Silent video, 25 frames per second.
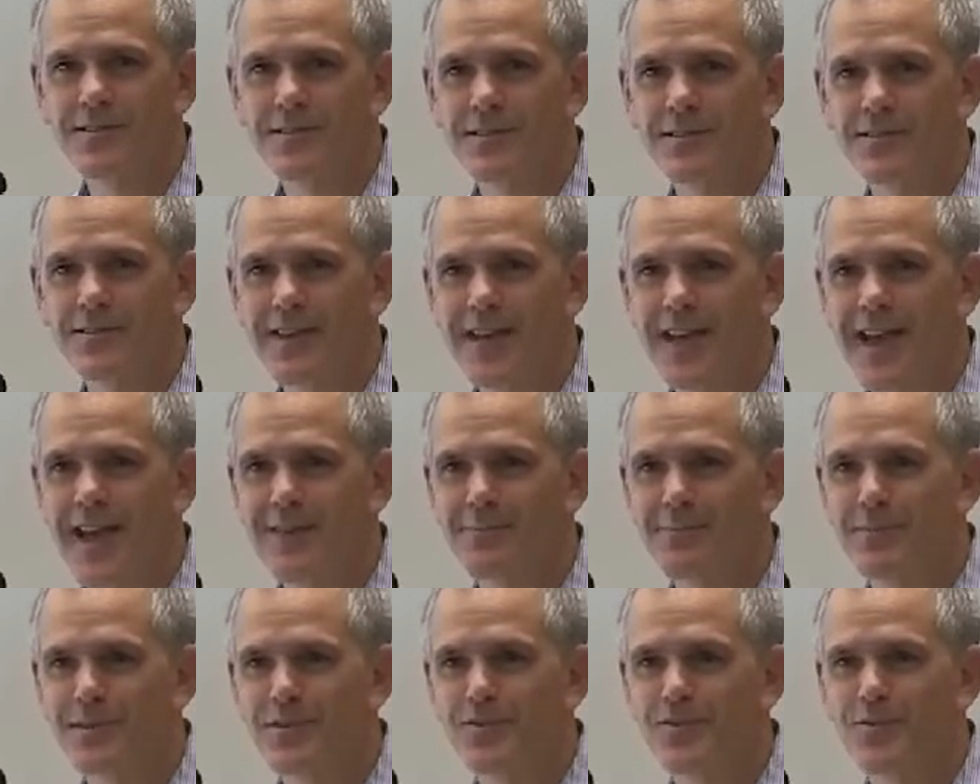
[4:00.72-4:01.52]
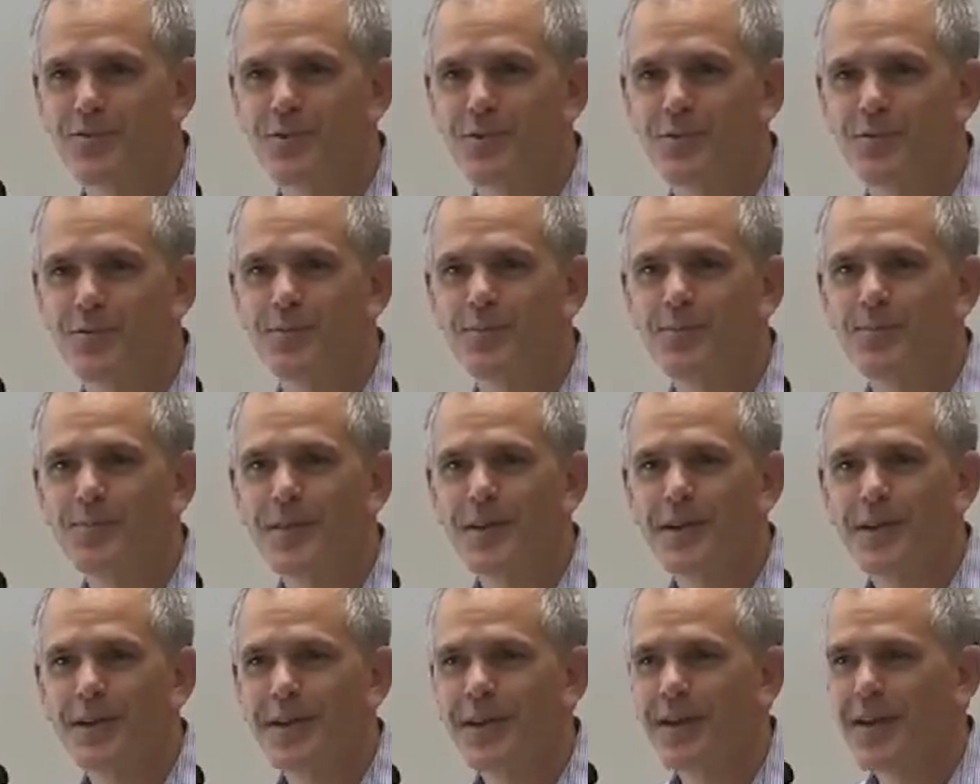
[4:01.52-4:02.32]
can't be true.
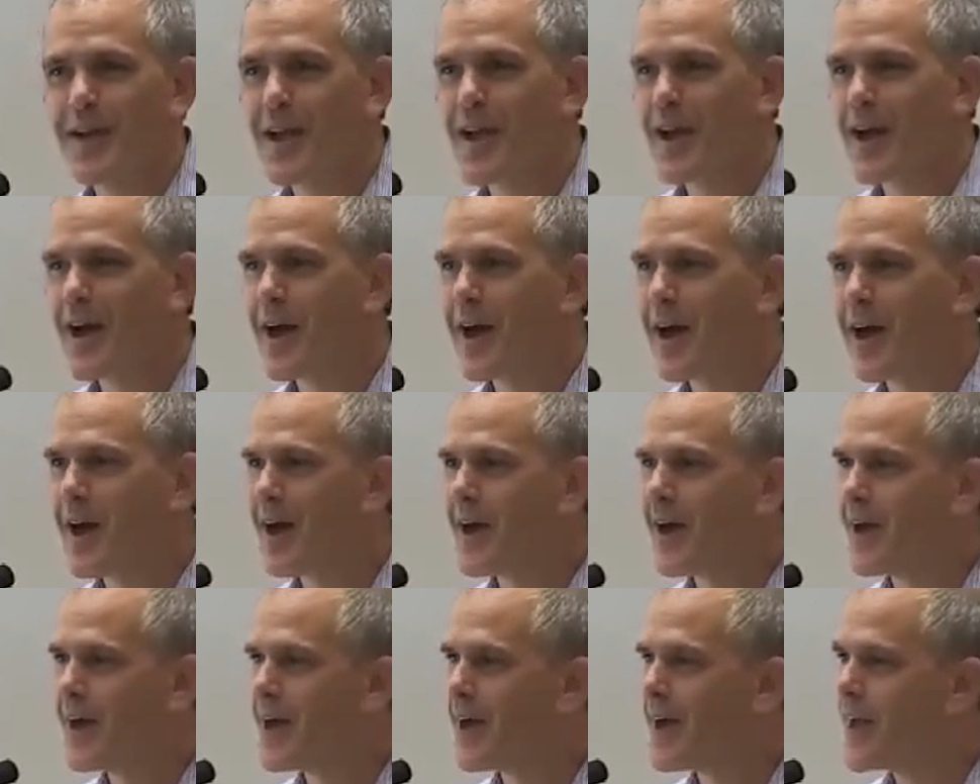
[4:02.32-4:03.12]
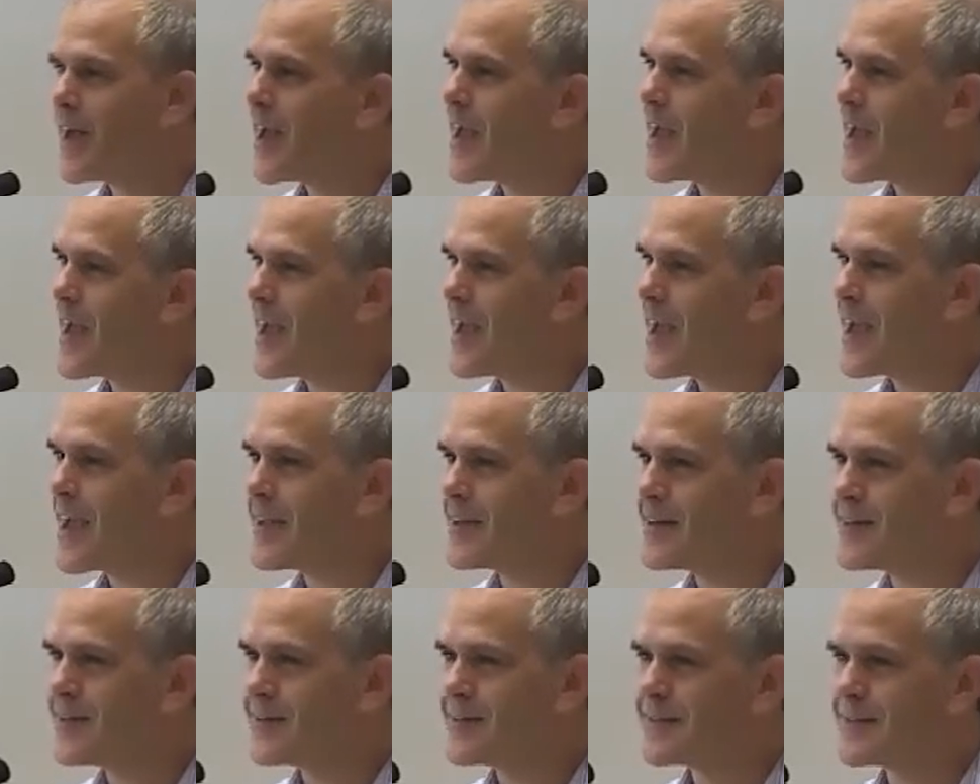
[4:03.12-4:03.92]

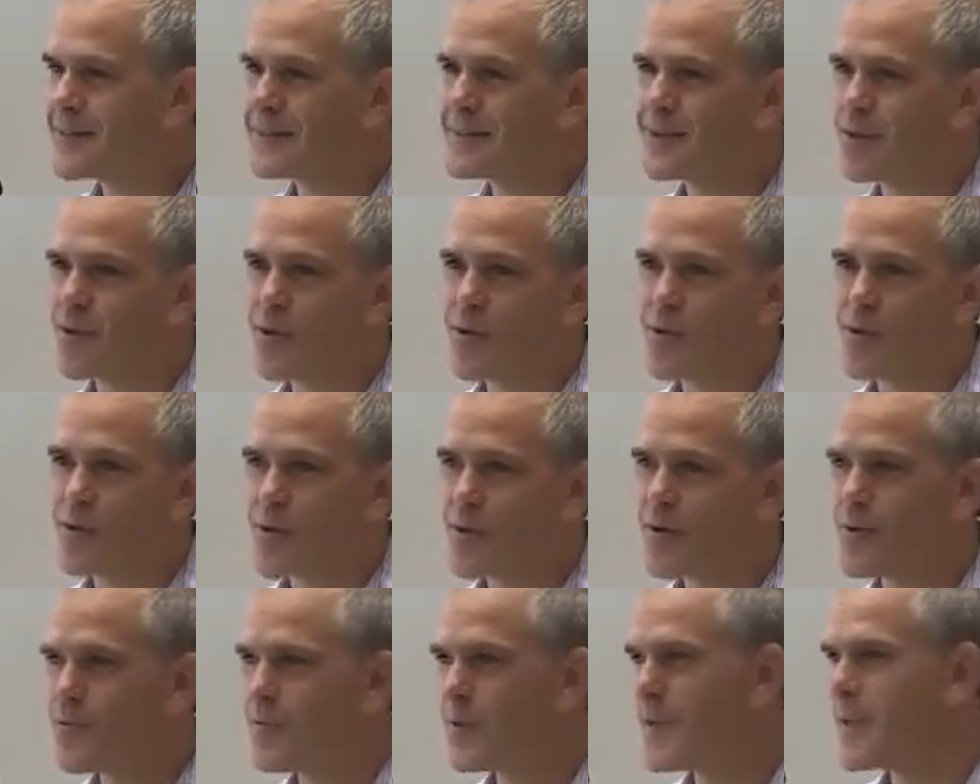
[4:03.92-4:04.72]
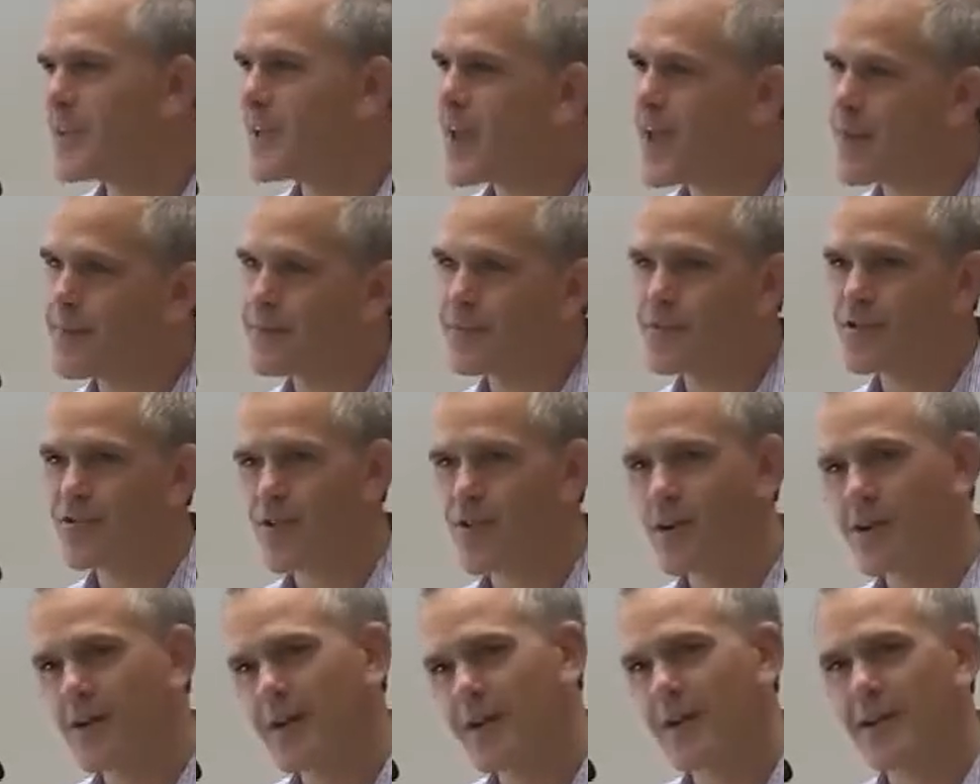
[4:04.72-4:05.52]
And although we kept
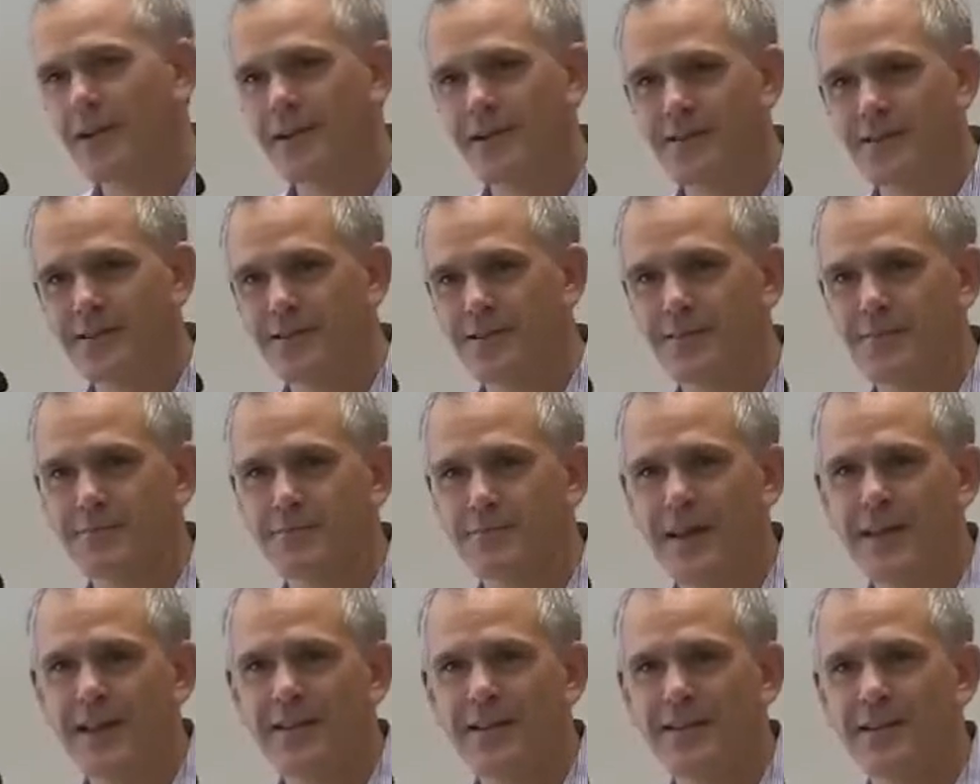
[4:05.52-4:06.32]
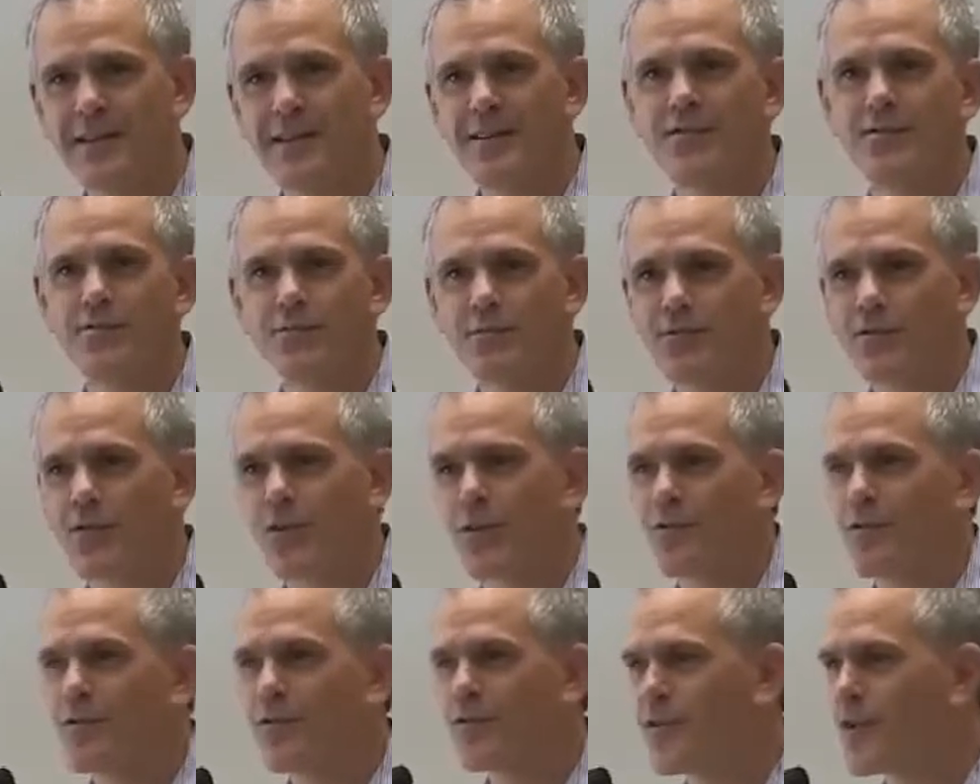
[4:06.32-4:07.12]
trying to make these
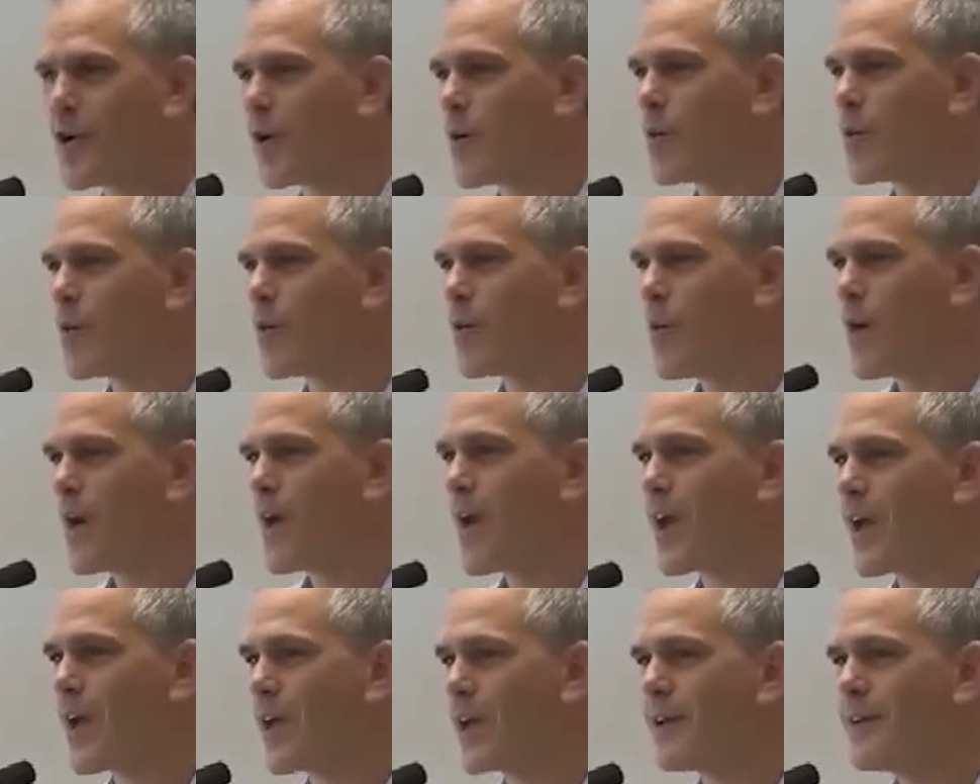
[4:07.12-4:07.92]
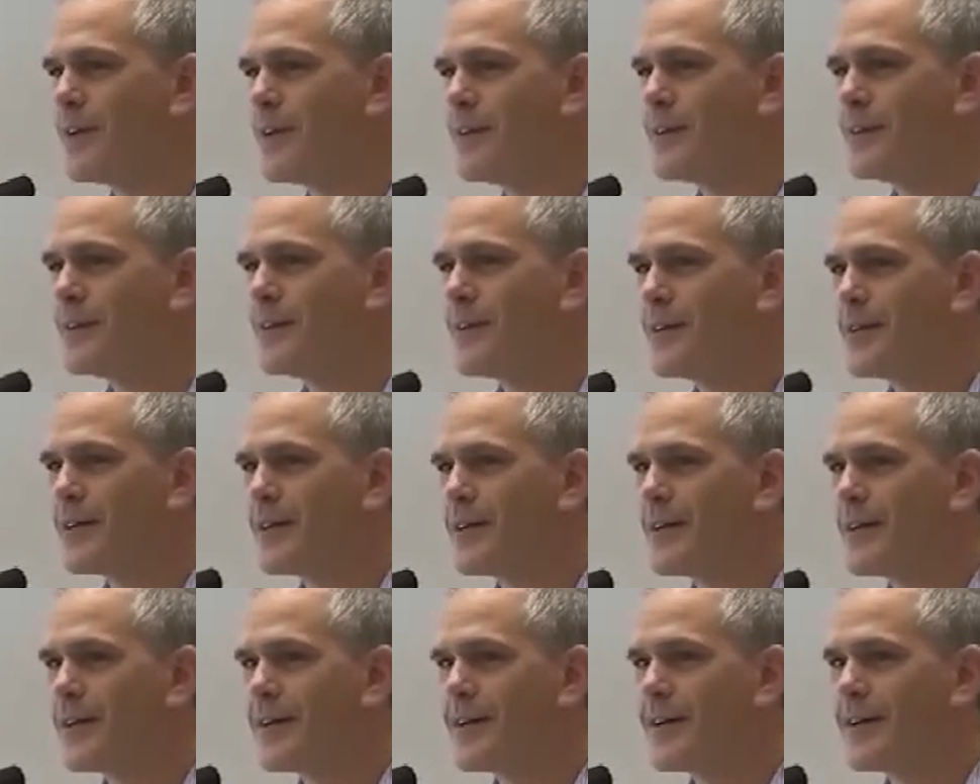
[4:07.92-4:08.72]
results go away,
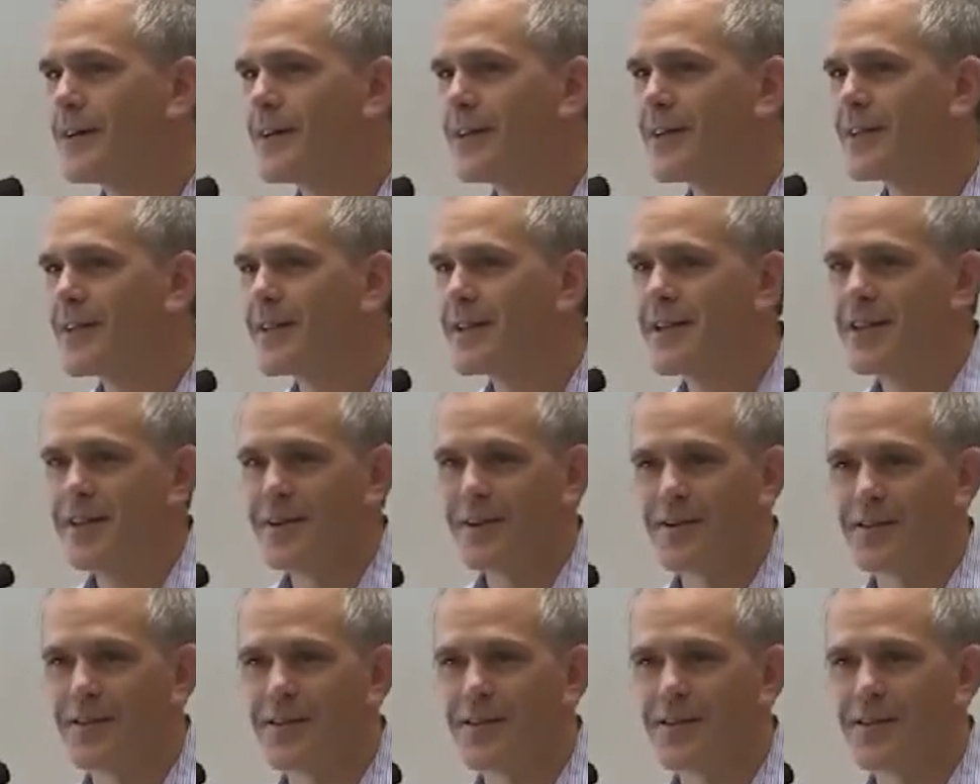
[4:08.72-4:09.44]
they didn't.